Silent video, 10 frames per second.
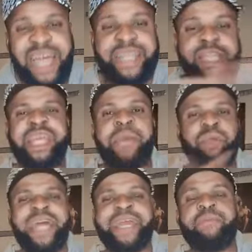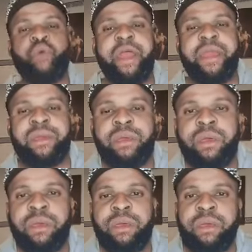your name? What's your name?
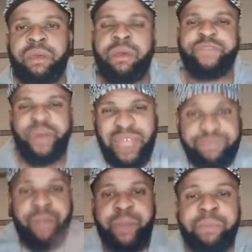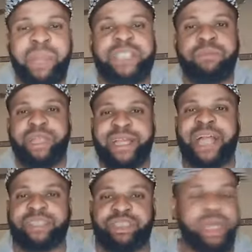For when they for bring Lady
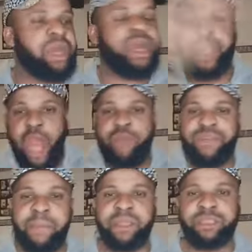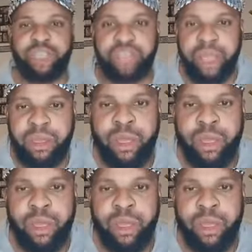Monica children, care of family children,